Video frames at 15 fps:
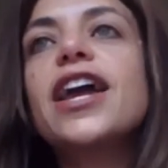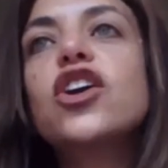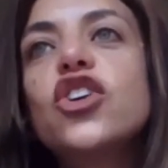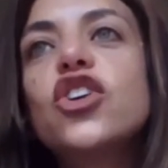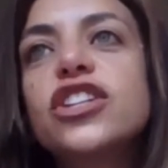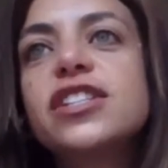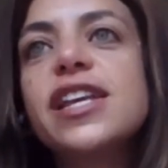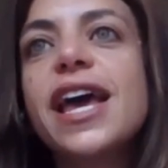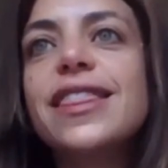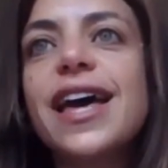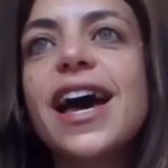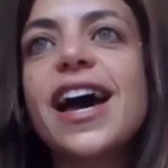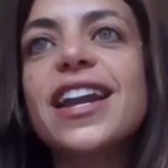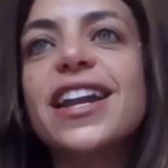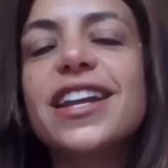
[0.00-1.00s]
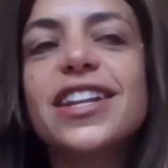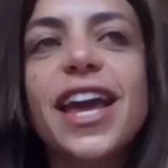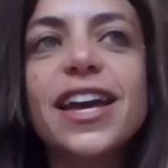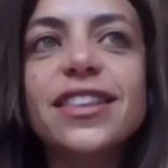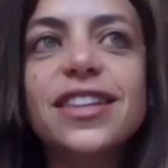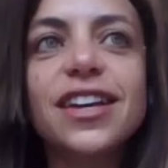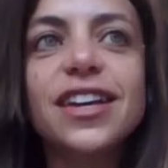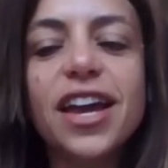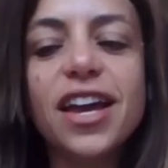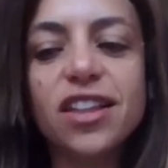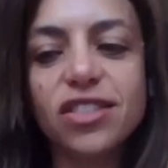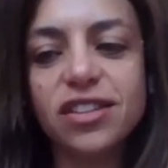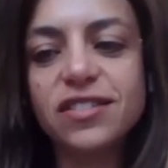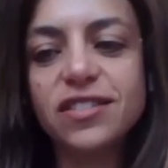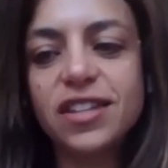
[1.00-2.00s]
And I could say that and end
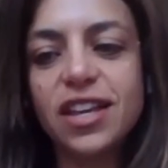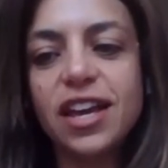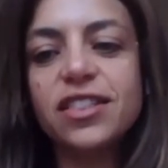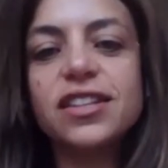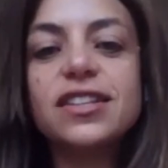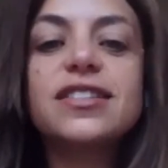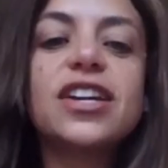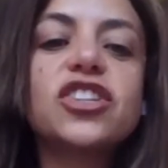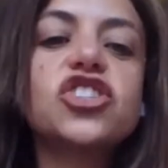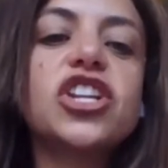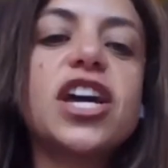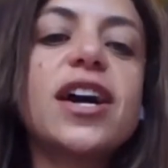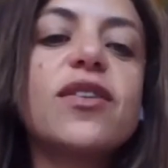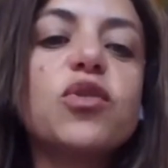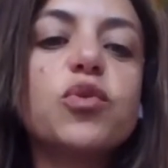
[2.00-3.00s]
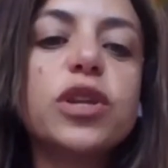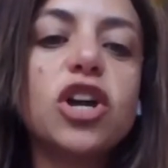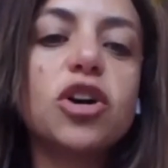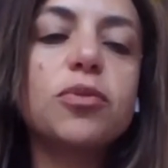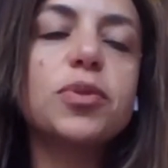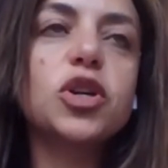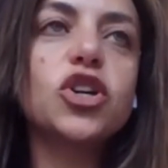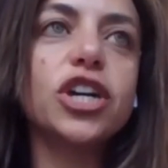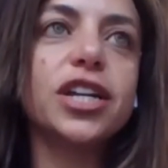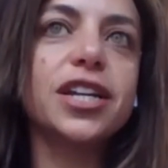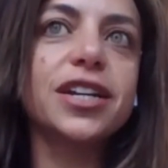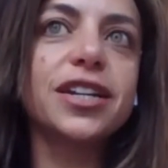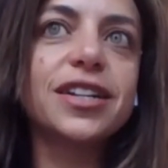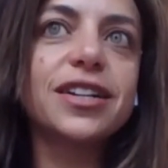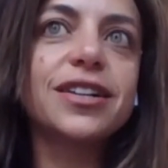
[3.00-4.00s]
the, end, the, end the session now and we'd all be
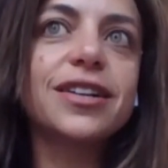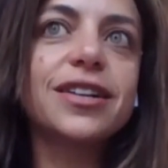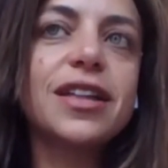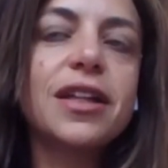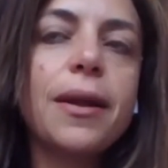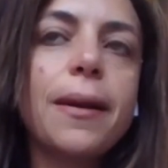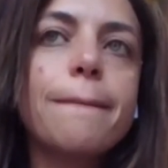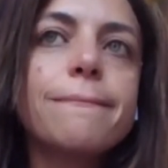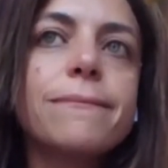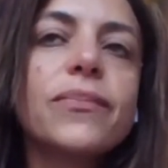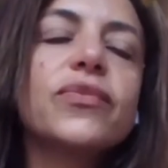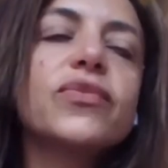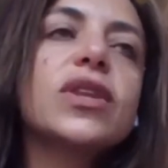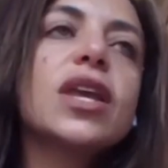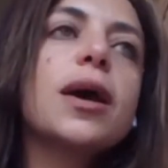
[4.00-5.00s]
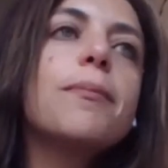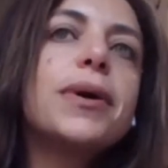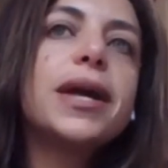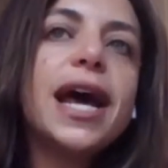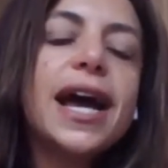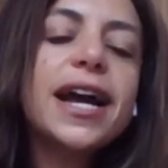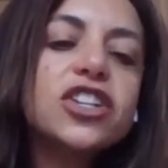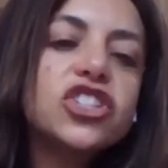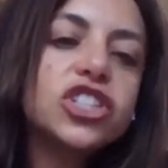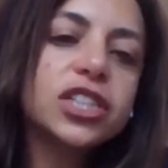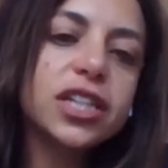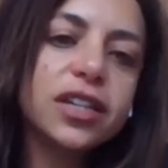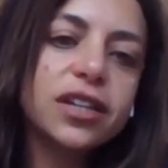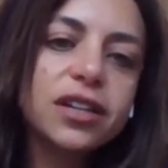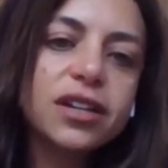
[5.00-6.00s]
good. But
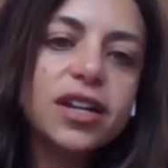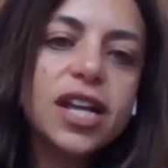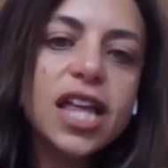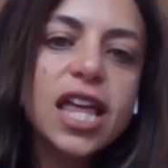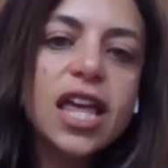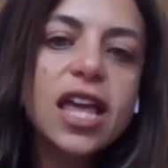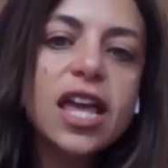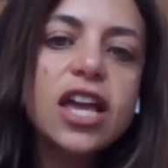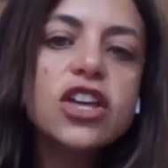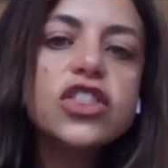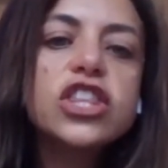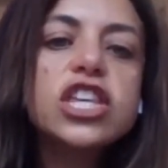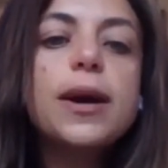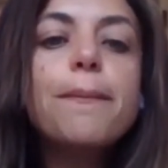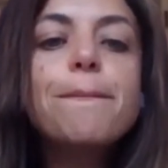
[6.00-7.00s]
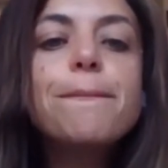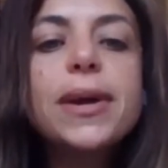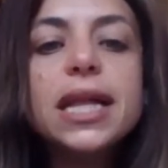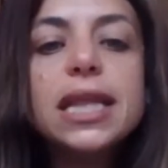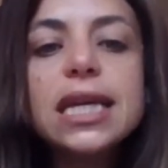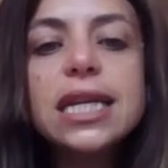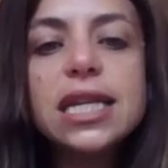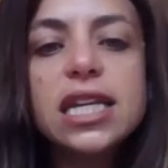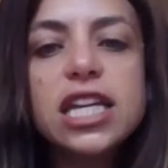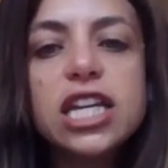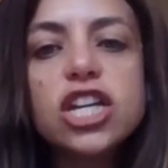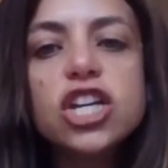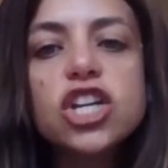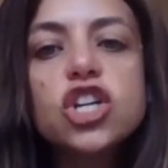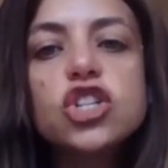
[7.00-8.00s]
actually, the
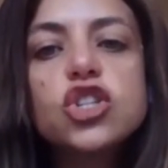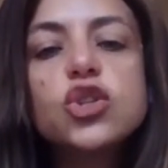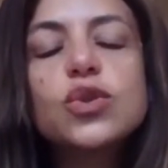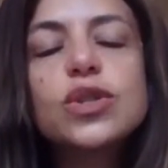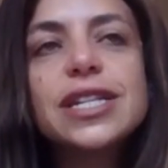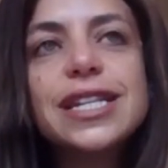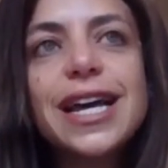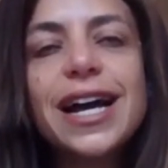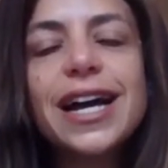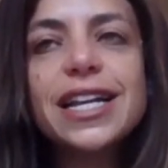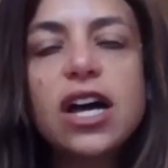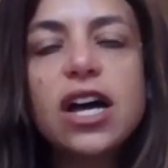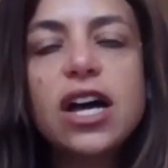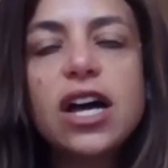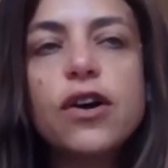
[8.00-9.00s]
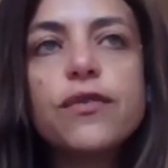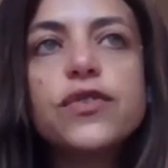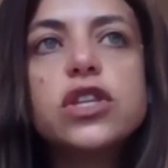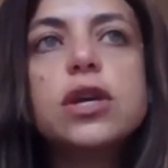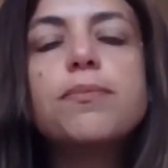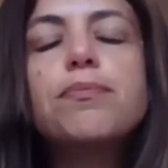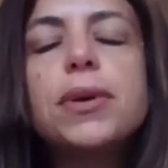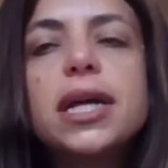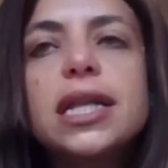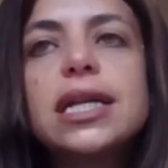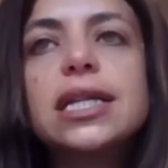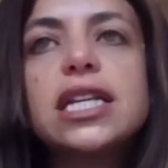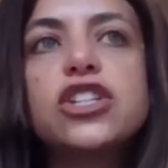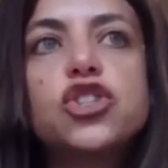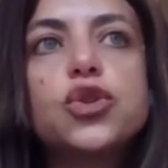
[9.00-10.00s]
ability to deny self, the
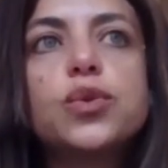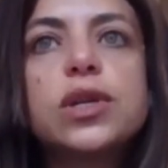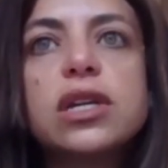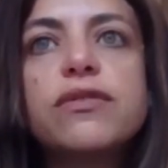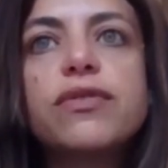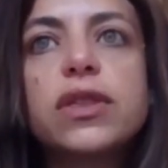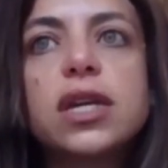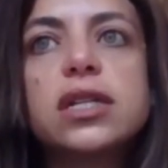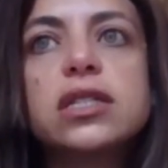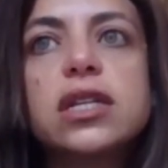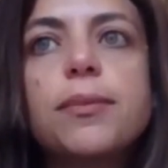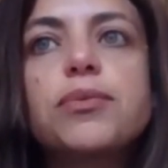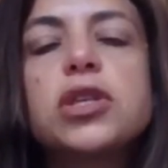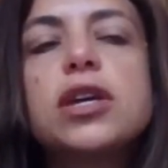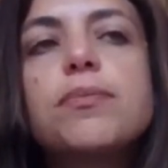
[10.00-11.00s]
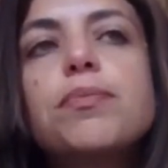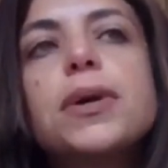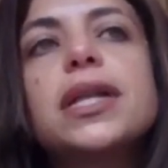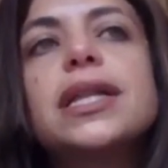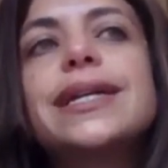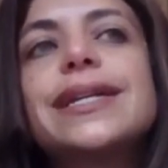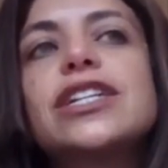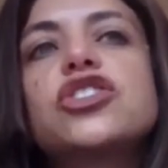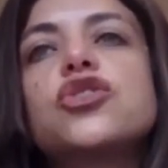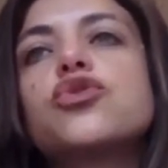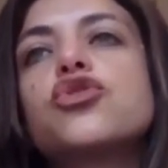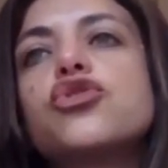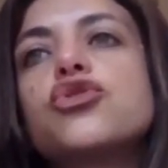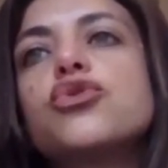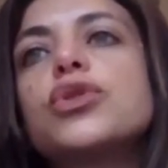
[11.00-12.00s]
ability to give things up, the
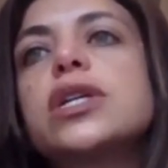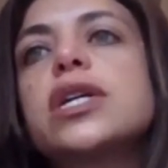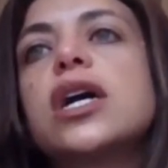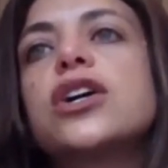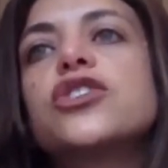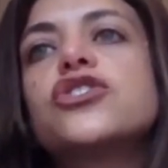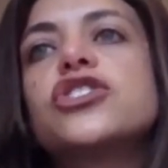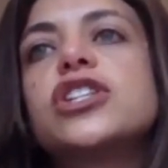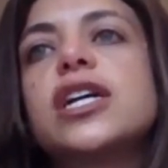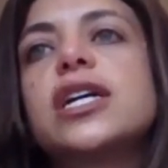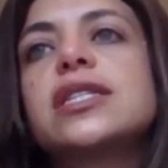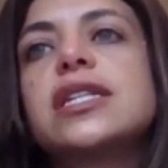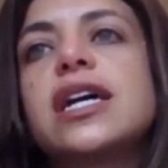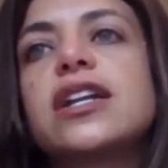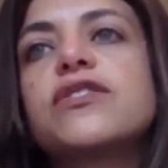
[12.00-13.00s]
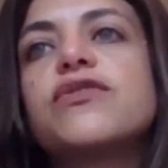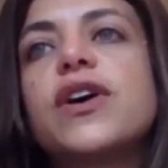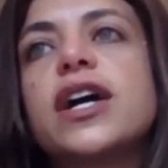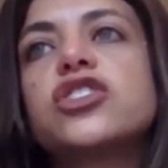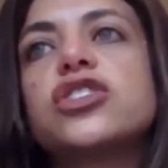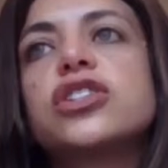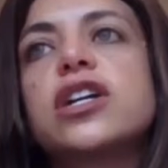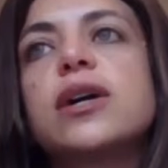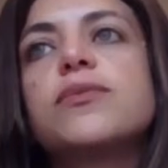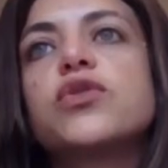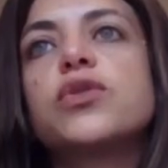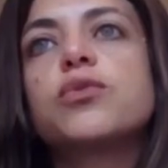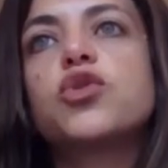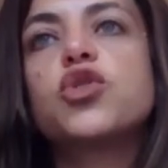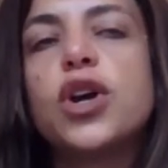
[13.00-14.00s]
ability to truly understand satisfaction
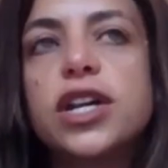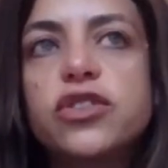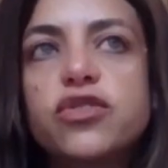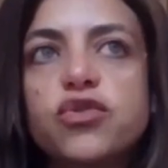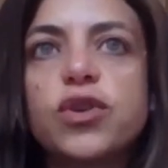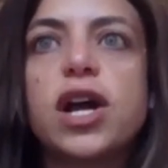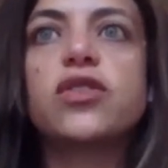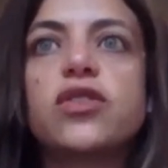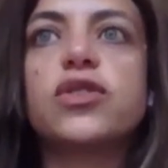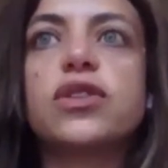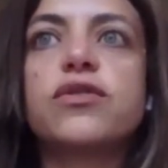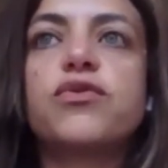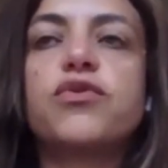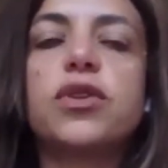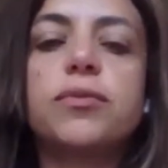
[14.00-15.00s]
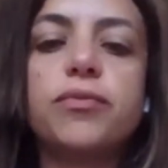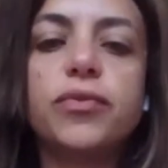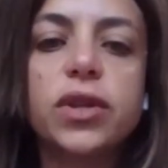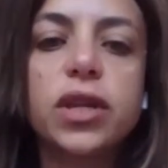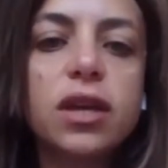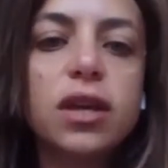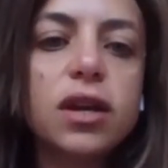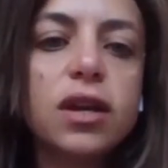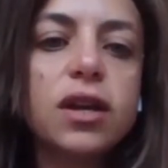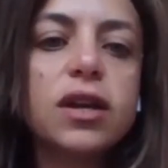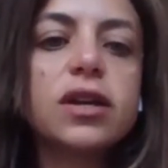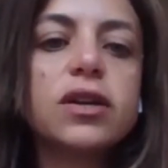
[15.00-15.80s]
comes from Christ rather than from